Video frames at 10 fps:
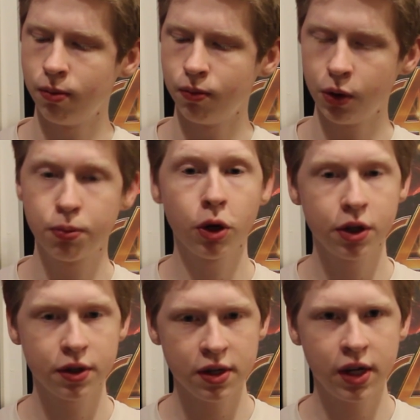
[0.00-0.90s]
You would
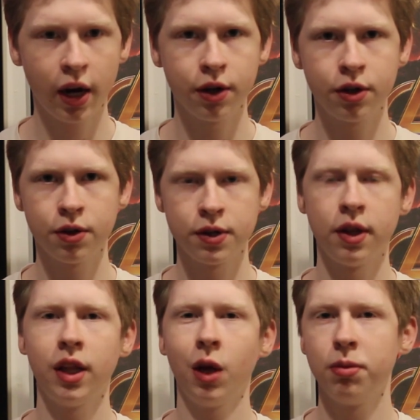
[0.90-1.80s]
purchase these characters and
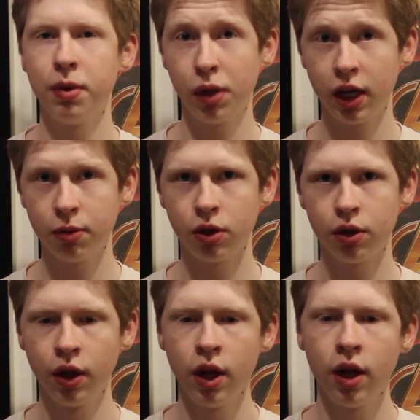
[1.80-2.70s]
then they would be
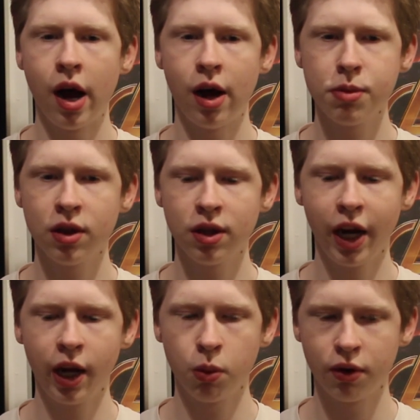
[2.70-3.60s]
playable in the
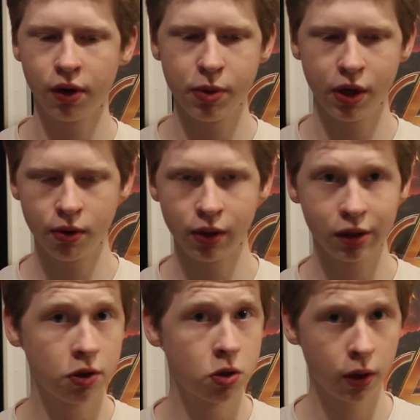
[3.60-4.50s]
game, whether it be through
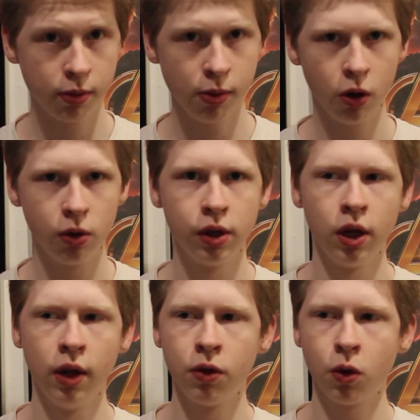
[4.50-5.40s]
the story mode
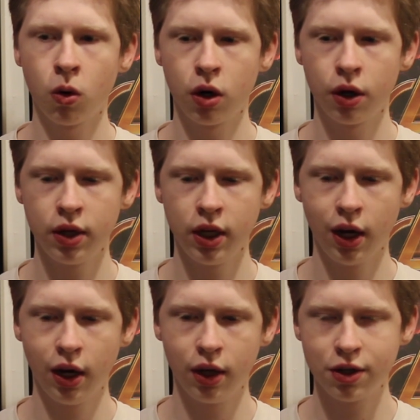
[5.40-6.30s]
or
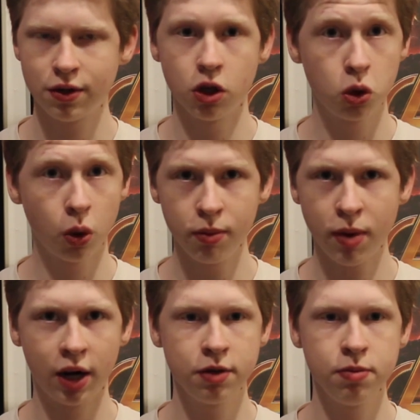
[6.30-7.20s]
the just the toy
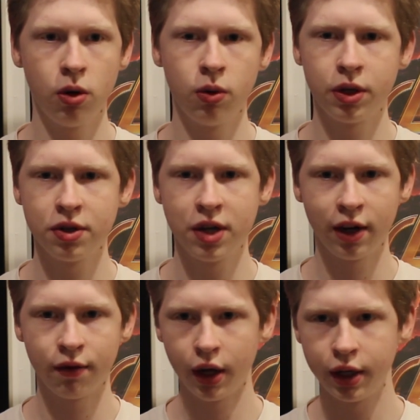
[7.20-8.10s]
box mode, which is
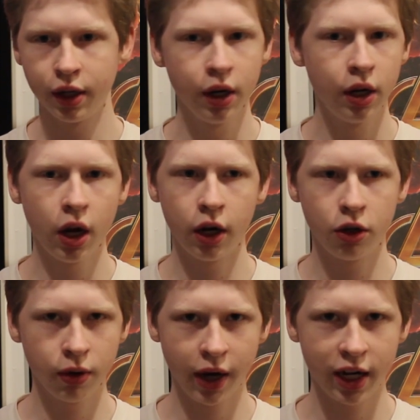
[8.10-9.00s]
kind of like a
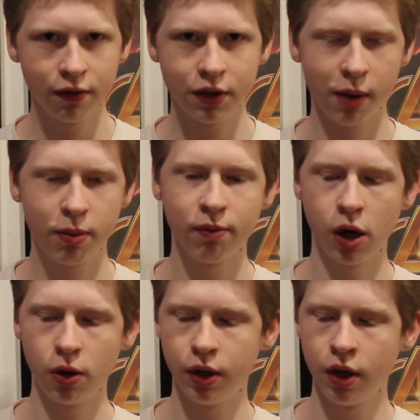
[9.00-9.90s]
creative type of
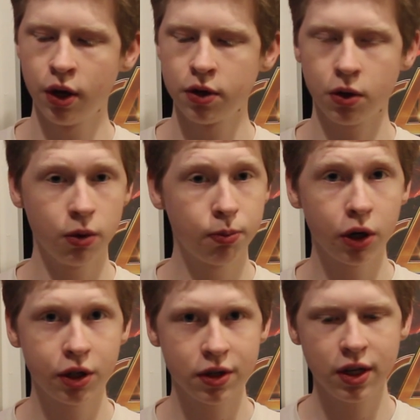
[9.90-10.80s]
mode. So you would
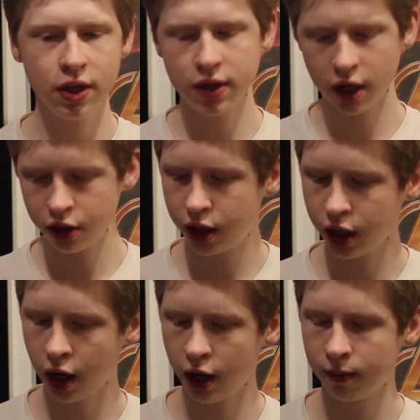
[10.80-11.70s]
purchase these and you
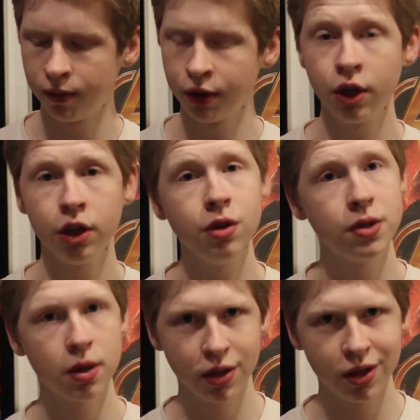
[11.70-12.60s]
could
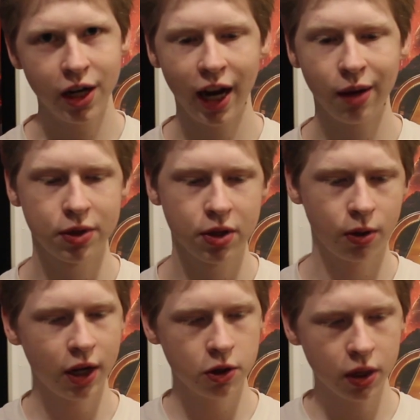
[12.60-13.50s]
use them in the game. So
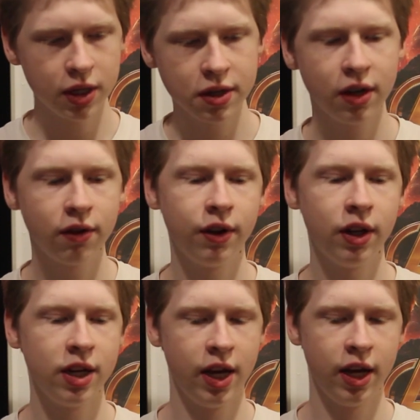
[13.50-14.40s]
that's what Disney
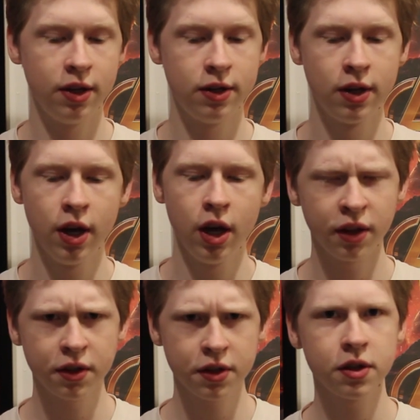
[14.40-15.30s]
Infinity is,
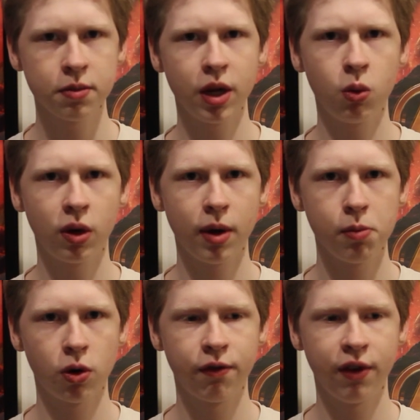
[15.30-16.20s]
and this has been one of my
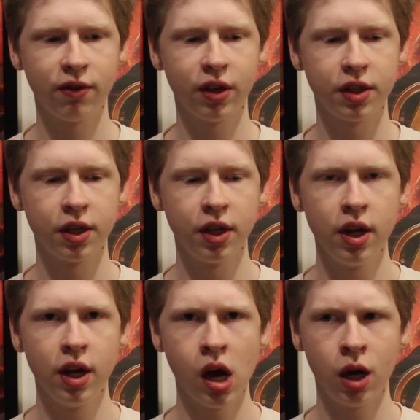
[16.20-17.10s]
more favorite
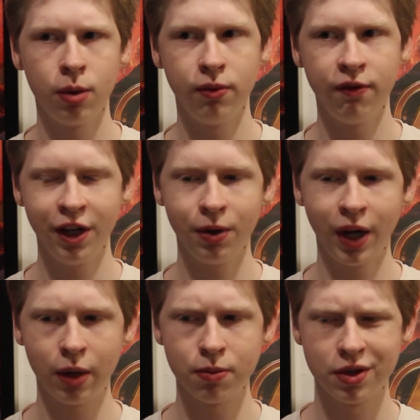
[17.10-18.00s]
video
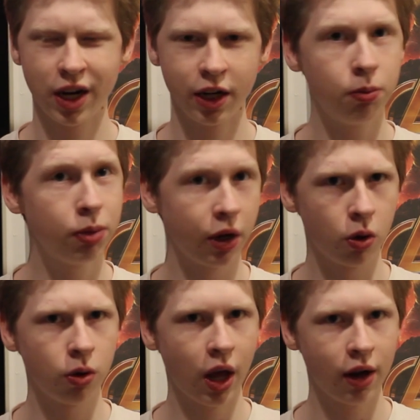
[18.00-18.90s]
games. I don't play a
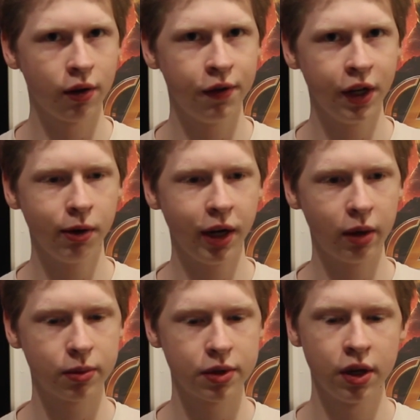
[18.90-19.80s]
whole lot of video
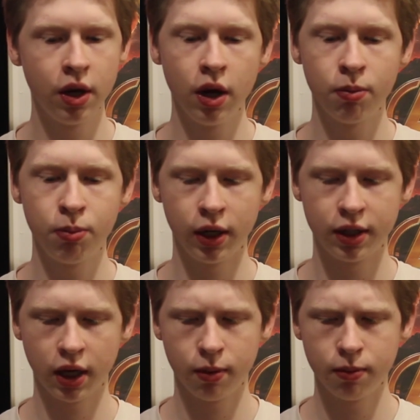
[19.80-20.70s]
games, but
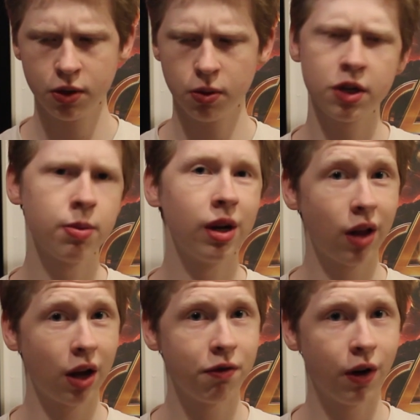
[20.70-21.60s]
this one has been a
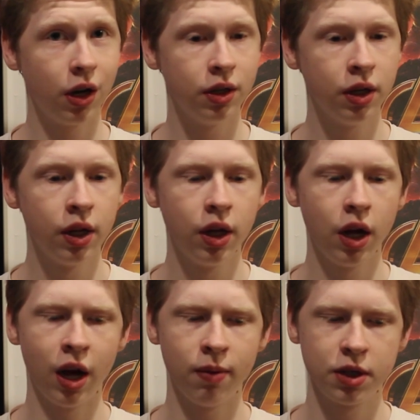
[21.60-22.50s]
lot of fun
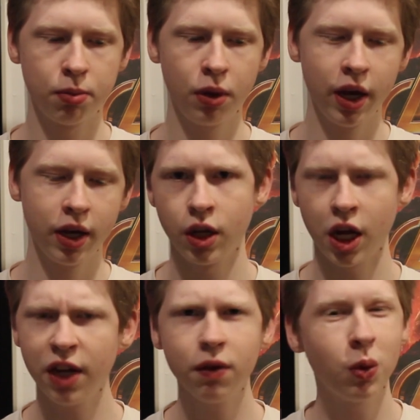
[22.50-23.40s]
to play,
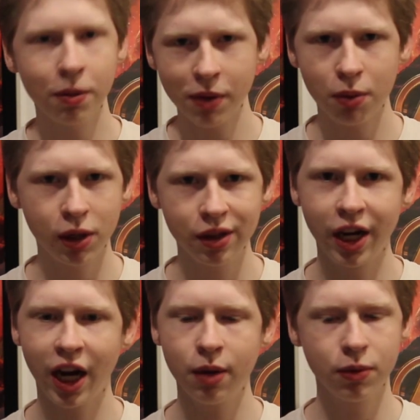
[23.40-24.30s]
and even when I'm not playing the
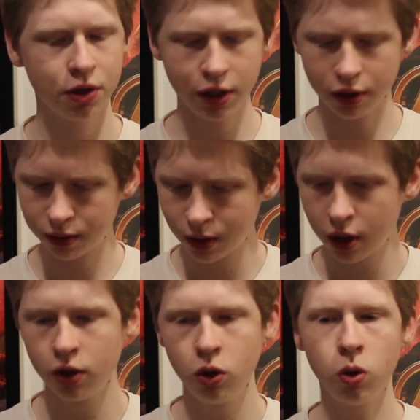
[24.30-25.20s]
game, they're still
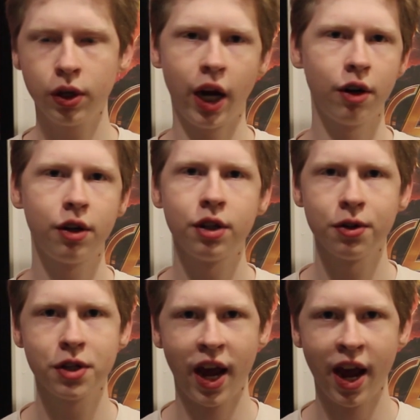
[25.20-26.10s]
cool
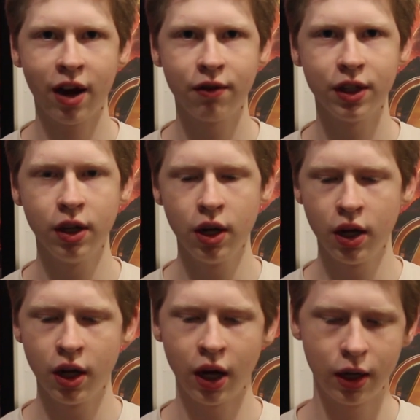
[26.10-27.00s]
characters to have,
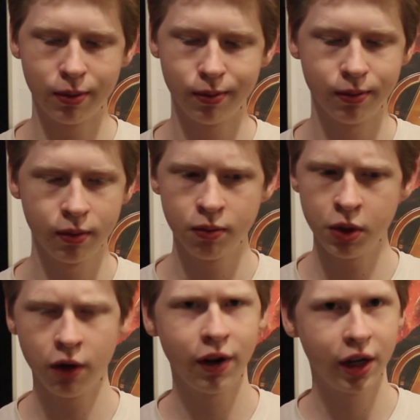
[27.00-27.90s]
and
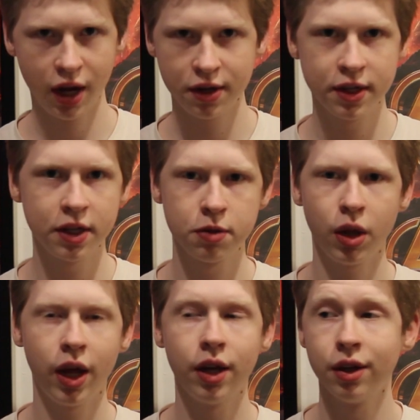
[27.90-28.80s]
you know, very nice to
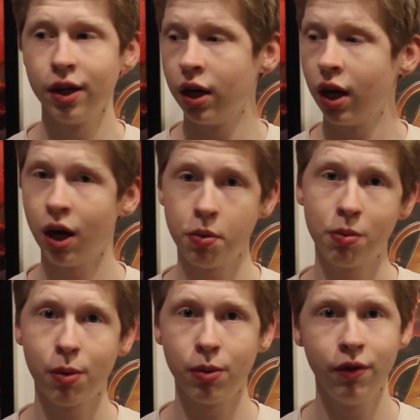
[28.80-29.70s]
display in
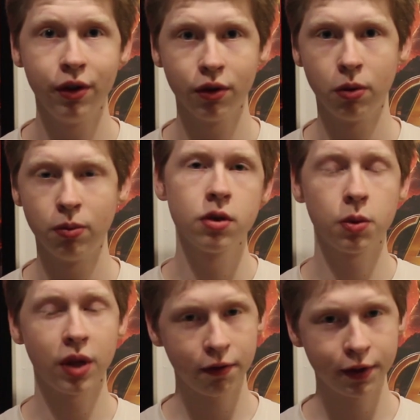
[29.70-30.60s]
my movie room.
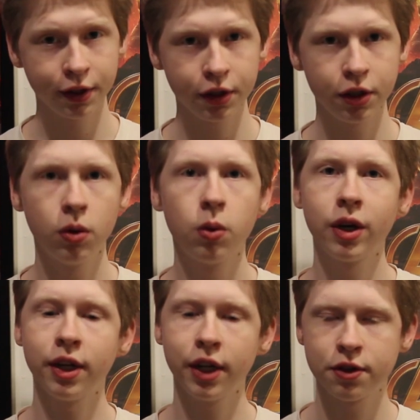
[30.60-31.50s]
So without further ado, we're
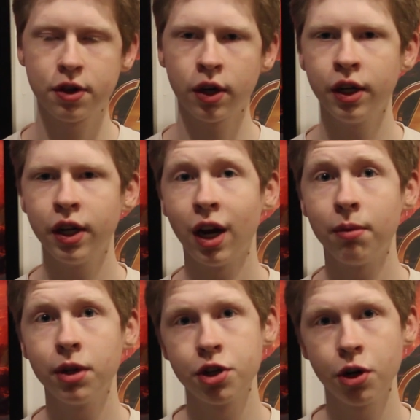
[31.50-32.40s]
going to get started, and I'm
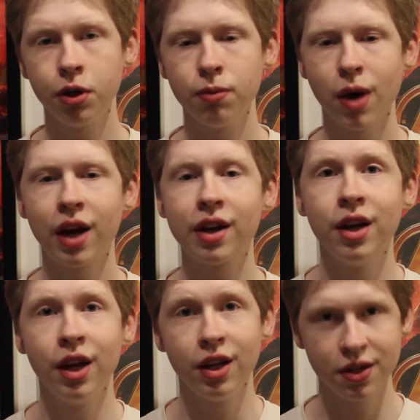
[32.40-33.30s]
going to show you my
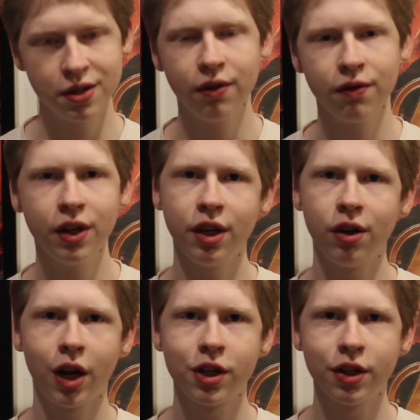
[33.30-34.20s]
Disney Infinity
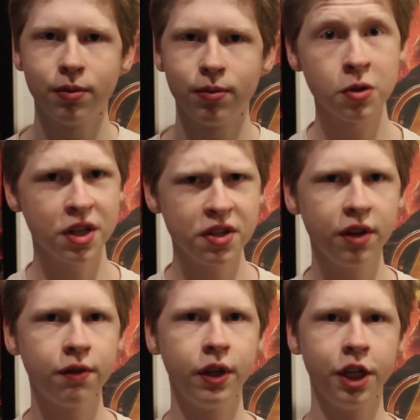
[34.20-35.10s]
collection. So Disney
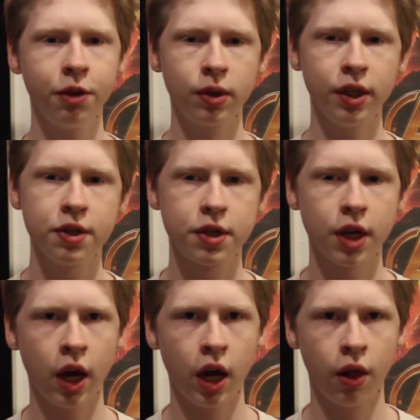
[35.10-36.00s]
Infinity released
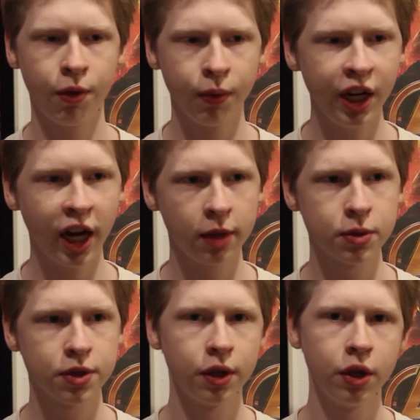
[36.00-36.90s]
3
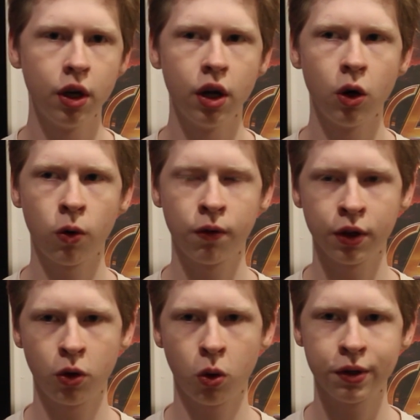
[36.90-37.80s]
games over
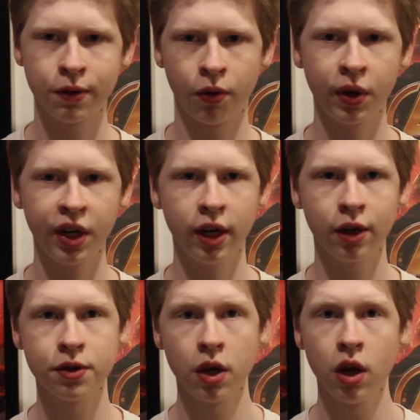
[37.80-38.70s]
the course of 3
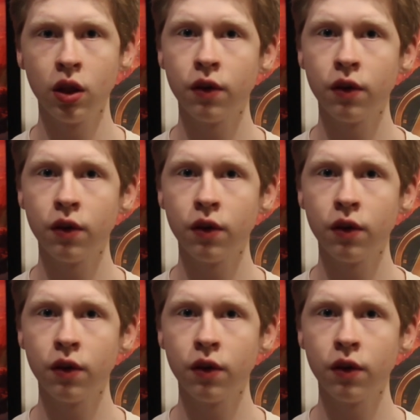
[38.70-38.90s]
years.